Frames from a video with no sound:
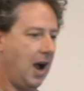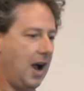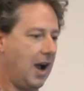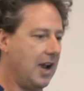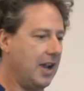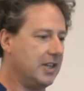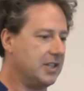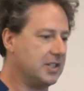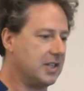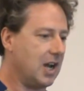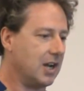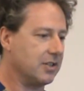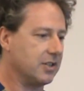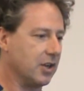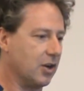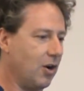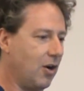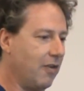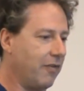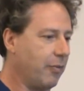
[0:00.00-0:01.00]
I
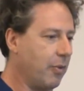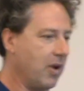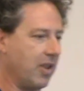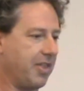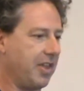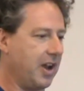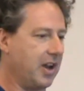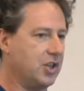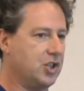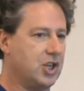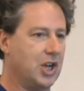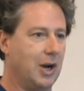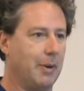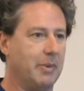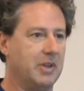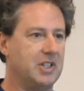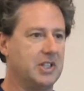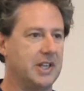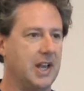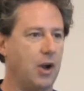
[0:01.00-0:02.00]
started off with a
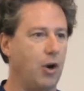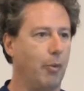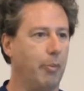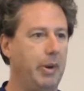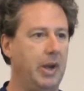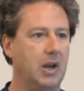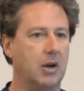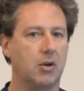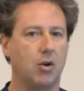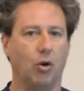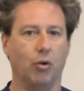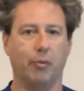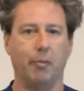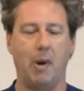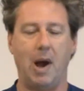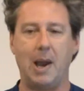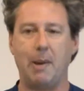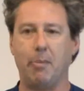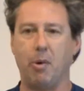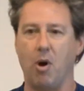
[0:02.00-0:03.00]
German style beer
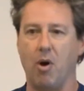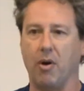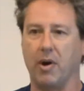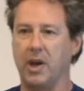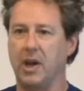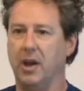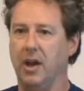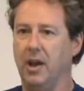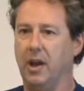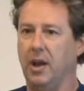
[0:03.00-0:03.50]
called Maibock.